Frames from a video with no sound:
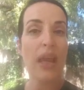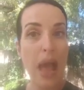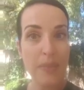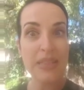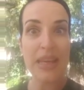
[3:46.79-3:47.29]

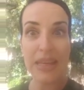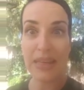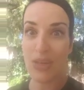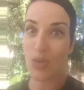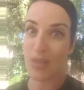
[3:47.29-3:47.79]
I'm
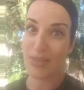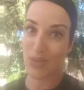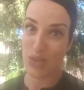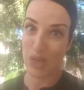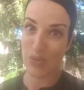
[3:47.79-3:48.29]
telling you it's a
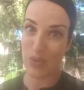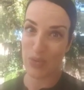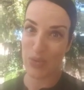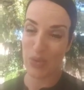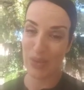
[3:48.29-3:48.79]

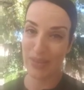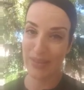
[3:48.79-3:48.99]
general rule.